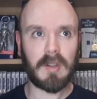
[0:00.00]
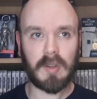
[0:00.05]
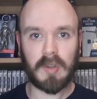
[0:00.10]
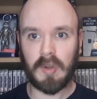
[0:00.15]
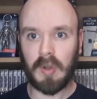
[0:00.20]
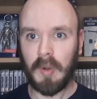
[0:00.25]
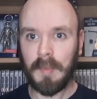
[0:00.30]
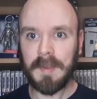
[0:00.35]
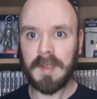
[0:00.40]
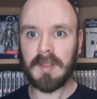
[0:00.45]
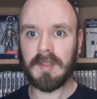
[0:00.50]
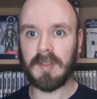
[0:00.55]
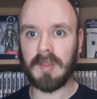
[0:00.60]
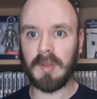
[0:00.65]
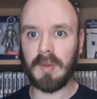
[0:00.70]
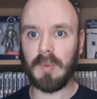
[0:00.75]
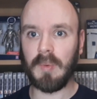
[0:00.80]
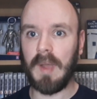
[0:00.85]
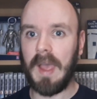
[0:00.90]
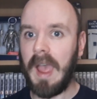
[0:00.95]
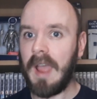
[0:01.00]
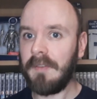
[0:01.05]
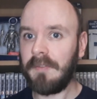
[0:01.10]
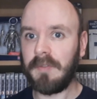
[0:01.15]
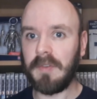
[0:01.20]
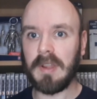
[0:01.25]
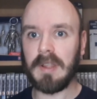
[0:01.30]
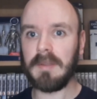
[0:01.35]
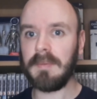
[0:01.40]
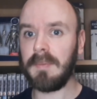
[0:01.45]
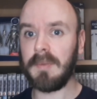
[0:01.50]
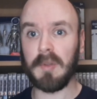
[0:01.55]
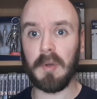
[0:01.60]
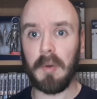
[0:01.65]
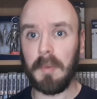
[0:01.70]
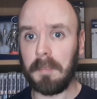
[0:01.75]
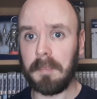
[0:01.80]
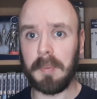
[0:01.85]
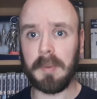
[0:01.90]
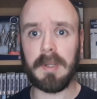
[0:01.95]
coming to every sort
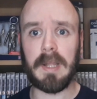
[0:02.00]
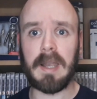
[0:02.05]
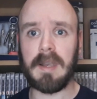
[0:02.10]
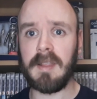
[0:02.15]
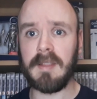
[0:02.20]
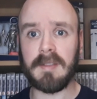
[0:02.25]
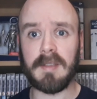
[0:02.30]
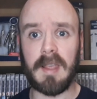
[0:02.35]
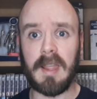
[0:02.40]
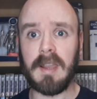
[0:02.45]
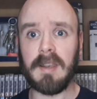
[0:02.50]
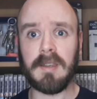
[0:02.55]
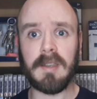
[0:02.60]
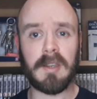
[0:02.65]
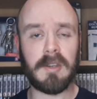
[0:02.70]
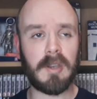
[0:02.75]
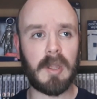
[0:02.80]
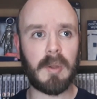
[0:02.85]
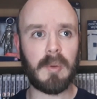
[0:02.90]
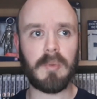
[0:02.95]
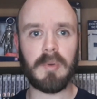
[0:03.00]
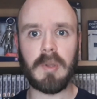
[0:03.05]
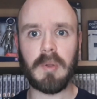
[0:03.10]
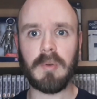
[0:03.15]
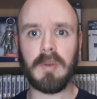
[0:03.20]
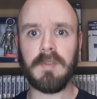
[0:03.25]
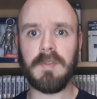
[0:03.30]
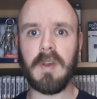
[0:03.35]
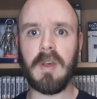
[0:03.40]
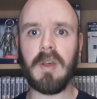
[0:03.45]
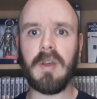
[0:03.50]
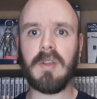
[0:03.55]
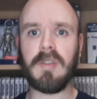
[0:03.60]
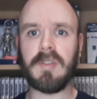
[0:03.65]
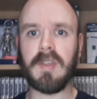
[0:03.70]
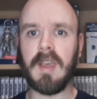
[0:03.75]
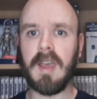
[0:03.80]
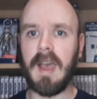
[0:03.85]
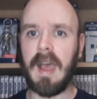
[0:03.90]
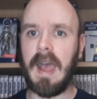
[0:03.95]
of planet in the known universe